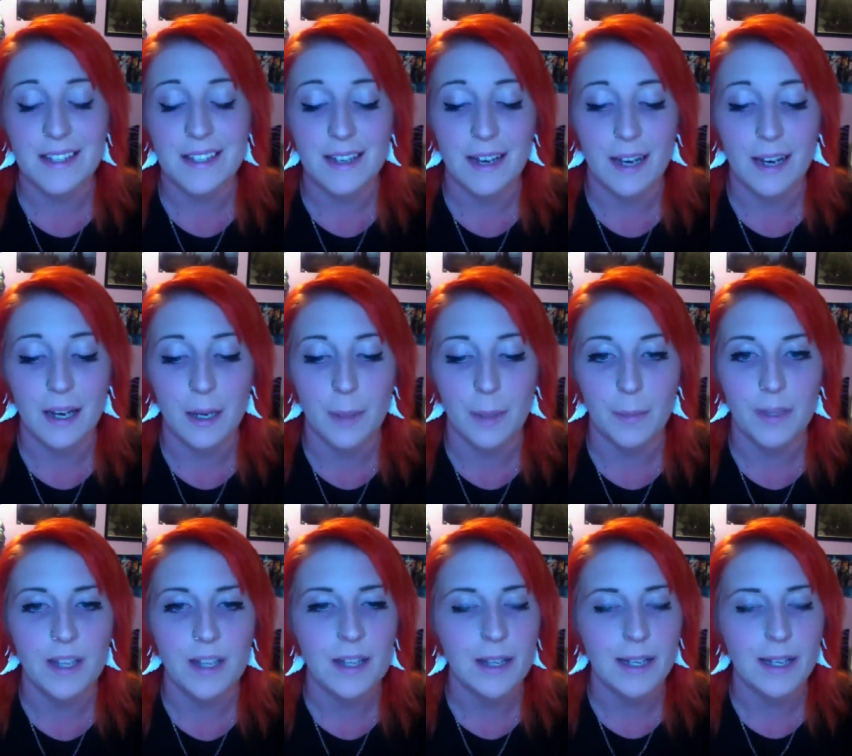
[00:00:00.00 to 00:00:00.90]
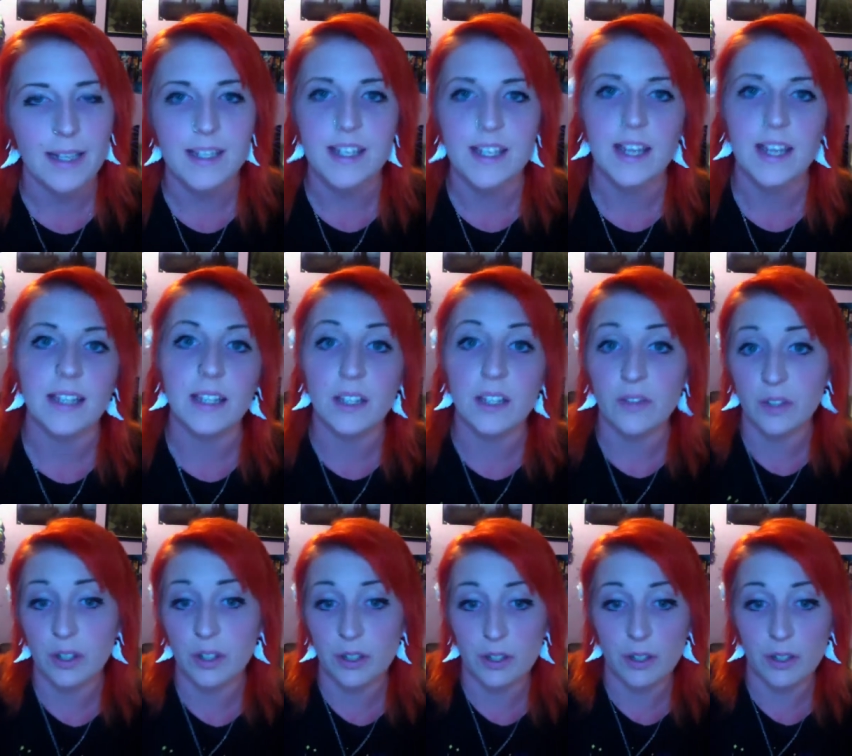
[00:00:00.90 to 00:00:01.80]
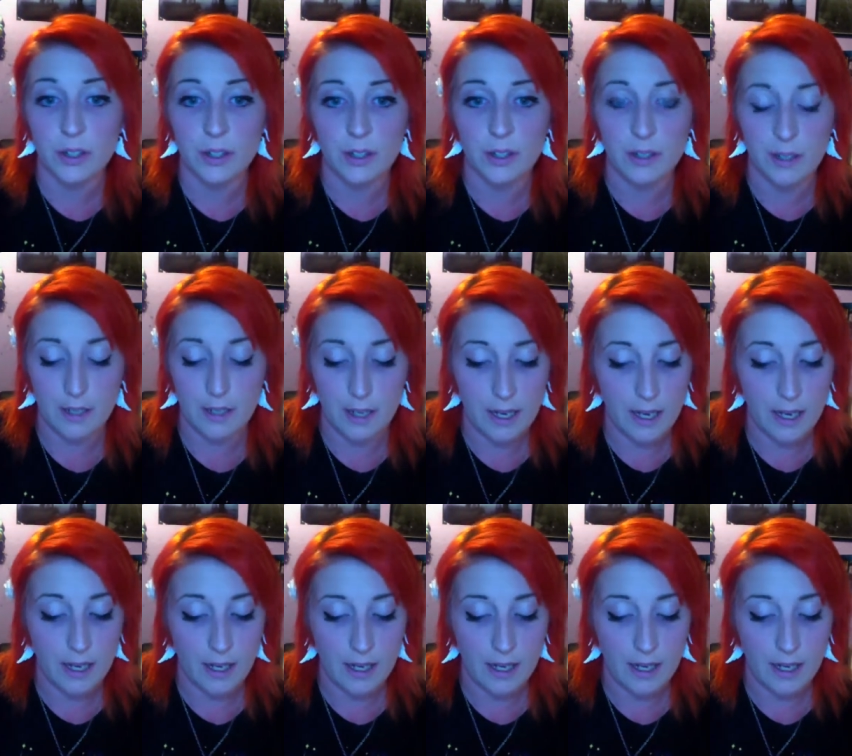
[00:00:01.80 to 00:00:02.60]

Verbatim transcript: Um, like I said, leave your uh,